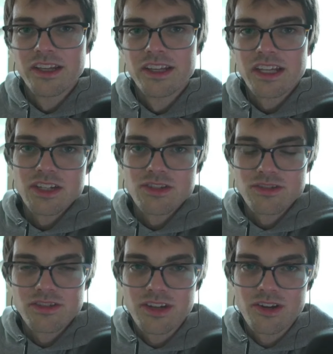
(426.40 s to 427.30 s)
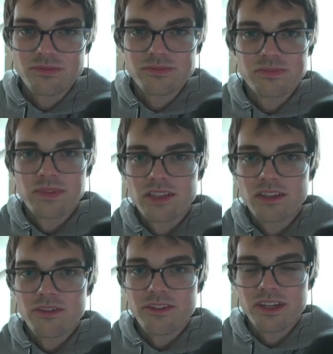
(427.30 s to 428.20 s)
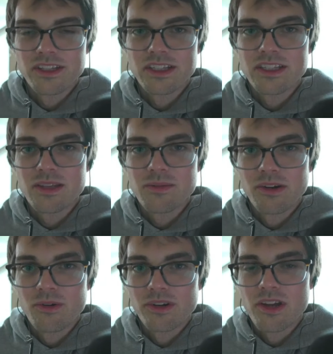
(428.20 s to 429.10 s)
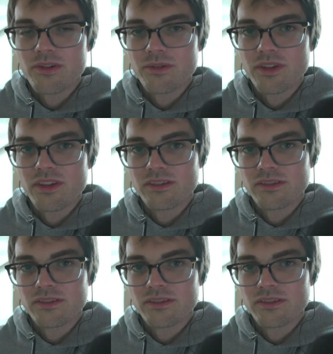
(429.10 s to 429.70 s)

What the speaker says: and just, loving it and keeping on going with it.